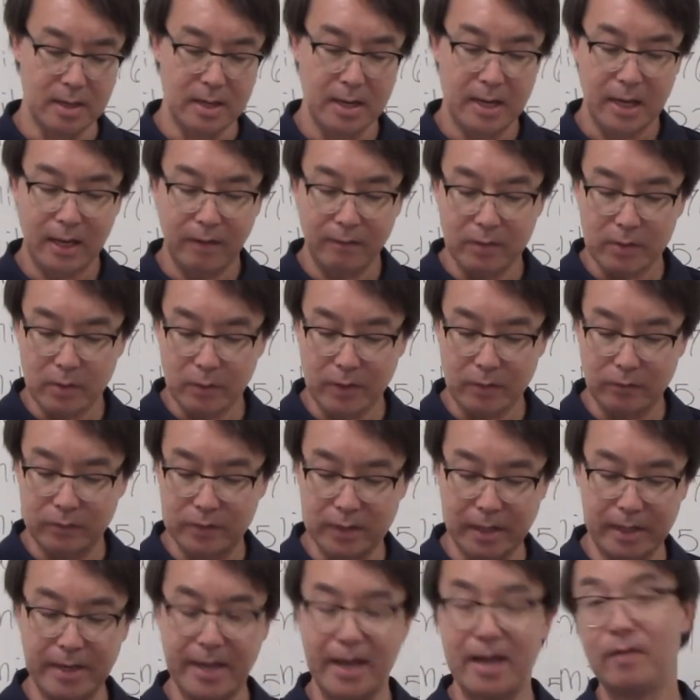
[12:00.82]
Even though they've
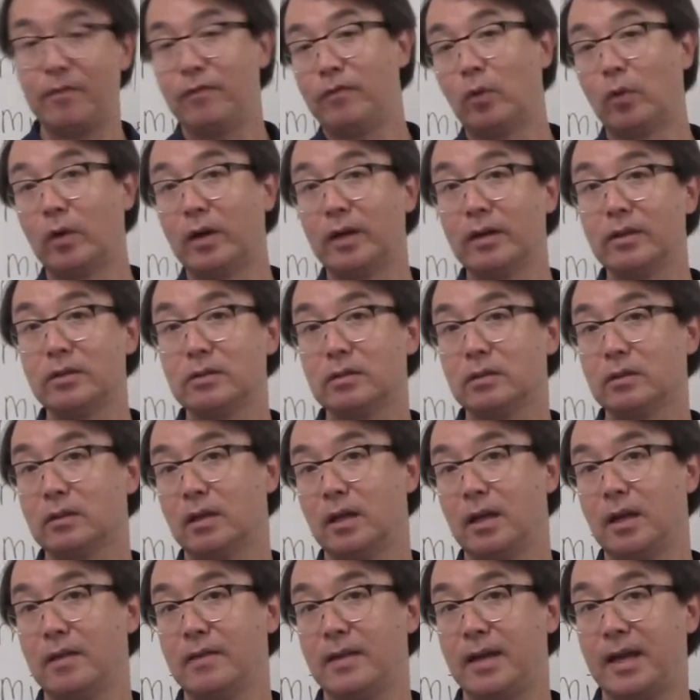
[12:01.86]
done A for us
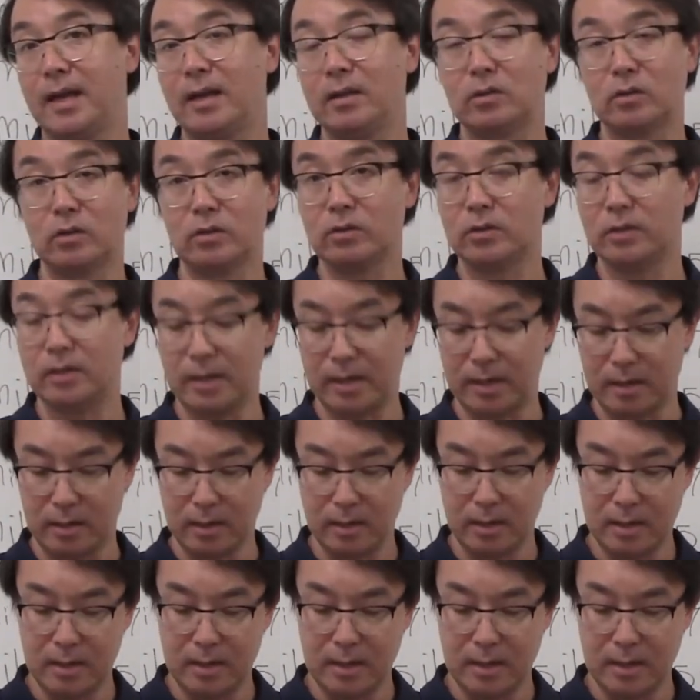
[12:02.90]
and the answer is there,